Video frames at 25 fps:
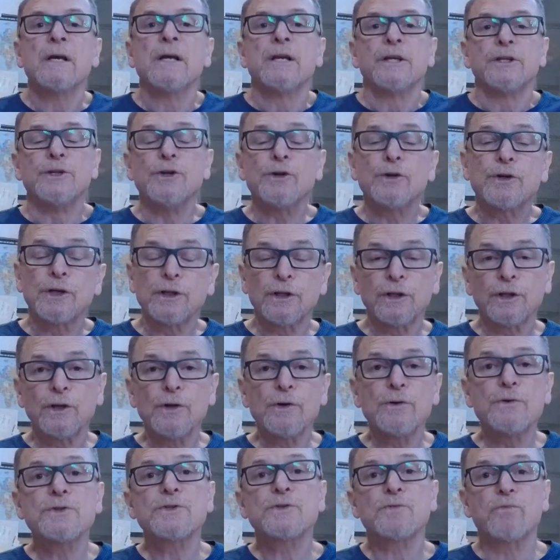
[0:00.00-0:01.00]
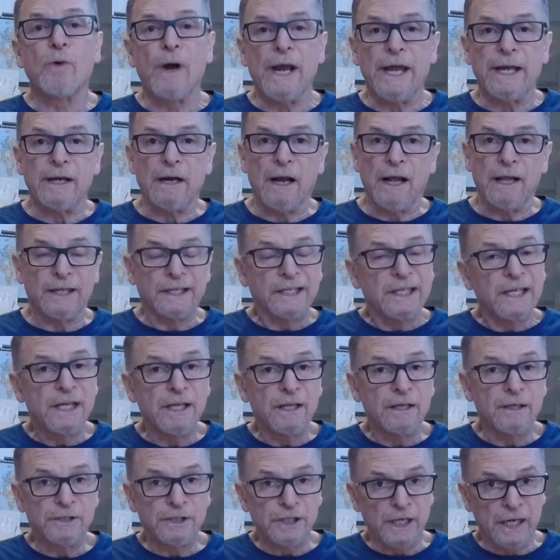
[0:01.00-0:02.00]
You can lose weight on the
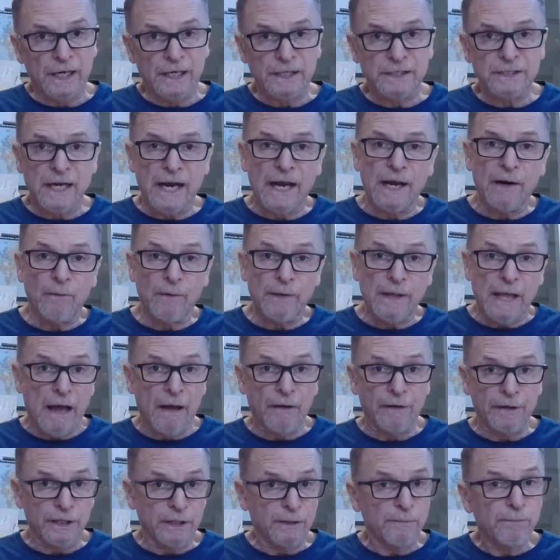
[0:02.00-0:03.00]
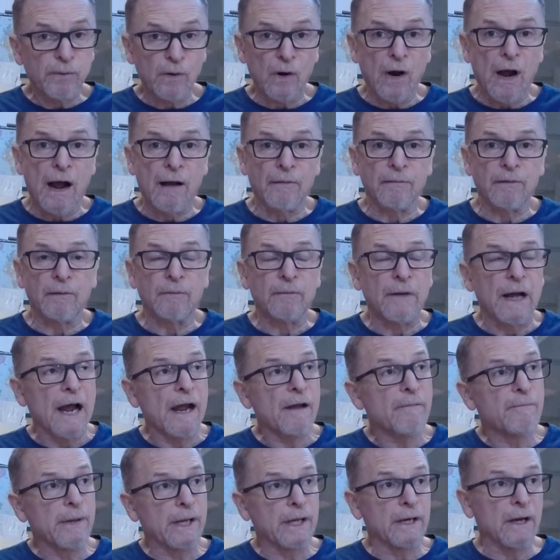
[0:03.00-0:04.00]
ketogenic diet without any problem.
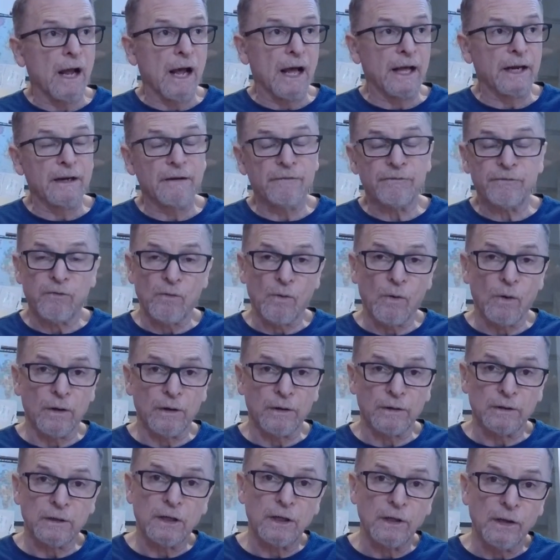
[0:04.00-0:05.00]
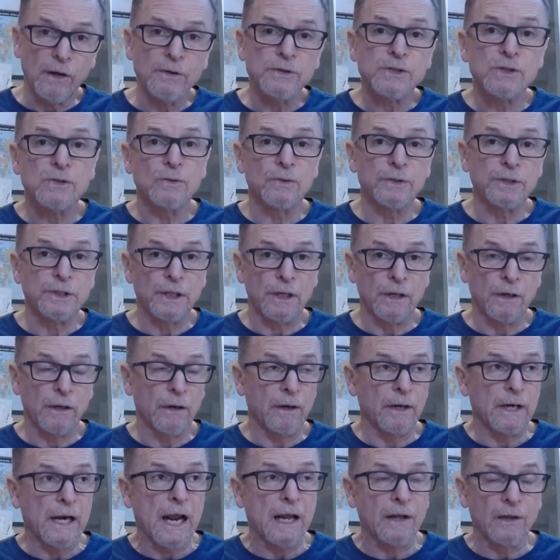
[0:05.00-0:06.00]
I've been on it for close to a
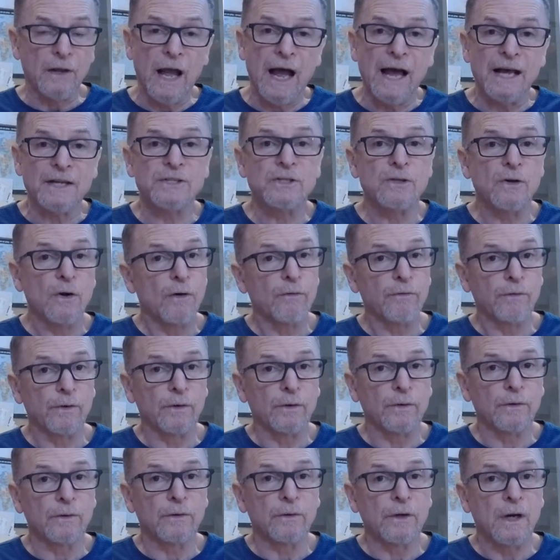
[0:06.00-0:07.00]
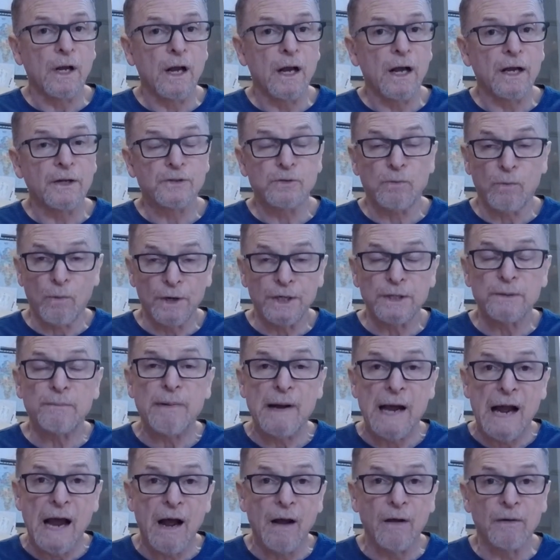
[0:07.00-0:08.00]
year and I lost over uh, twenty
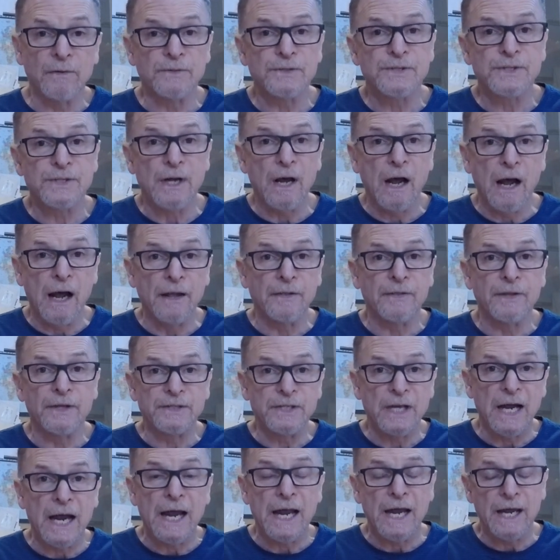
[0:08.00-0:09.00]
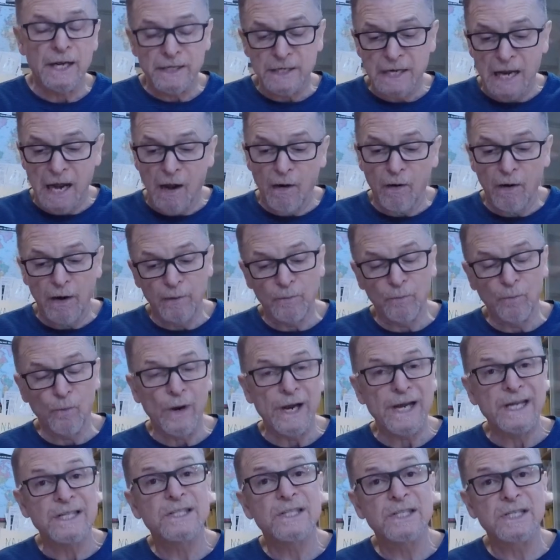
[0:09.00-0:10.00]
pounds on the diet. Now I'm
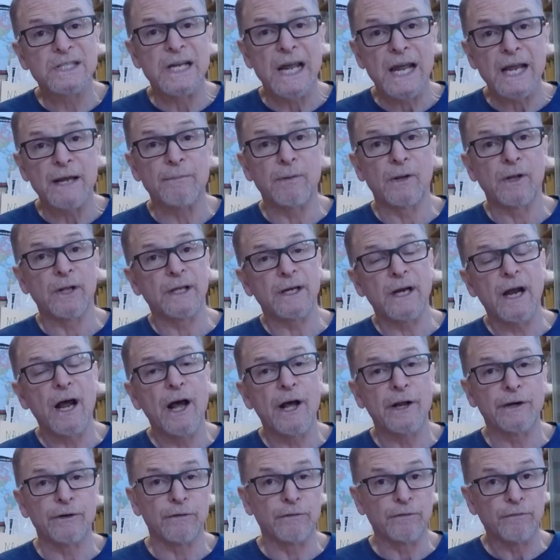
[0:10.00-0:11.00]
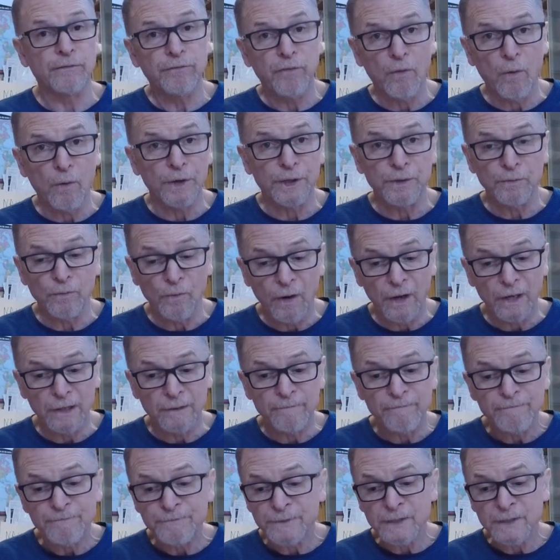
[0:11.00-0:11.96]
weight stable at one hundred forty-one.